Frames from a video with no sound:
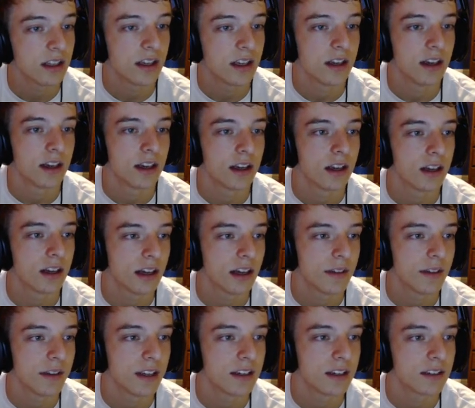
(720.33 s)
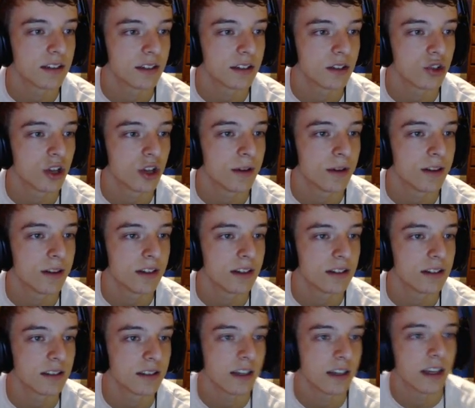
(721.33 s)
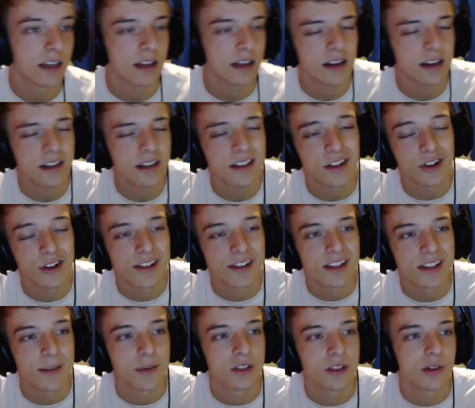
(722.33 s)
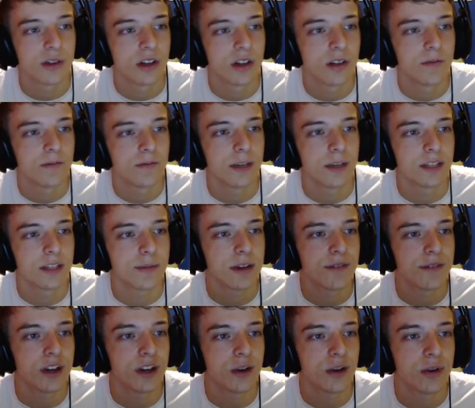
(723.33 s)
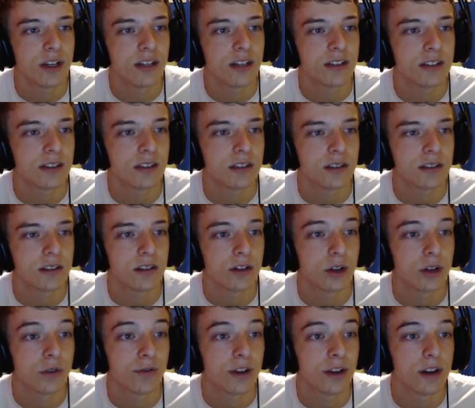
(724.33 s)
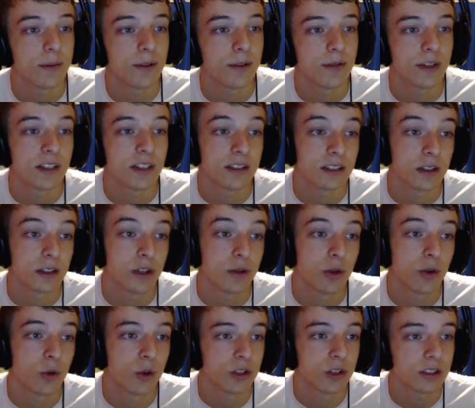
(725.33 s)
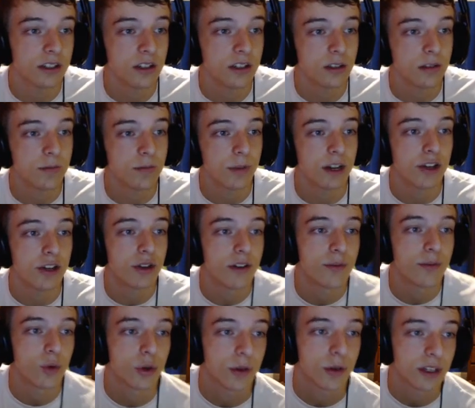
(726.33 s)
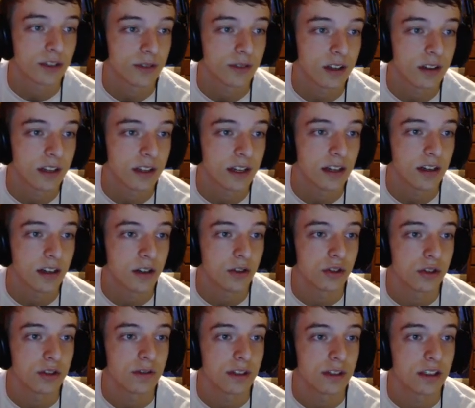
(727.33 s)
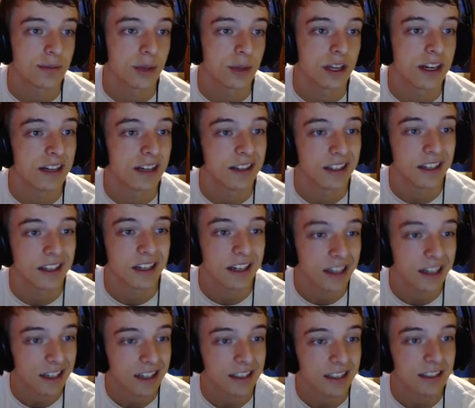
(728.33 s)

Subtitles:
I think it does a good job at things, and I need a grass type as well. Makes my fire weakness a little bit worse now, but I do have more ways around that. I'll just explain at the end, I guess.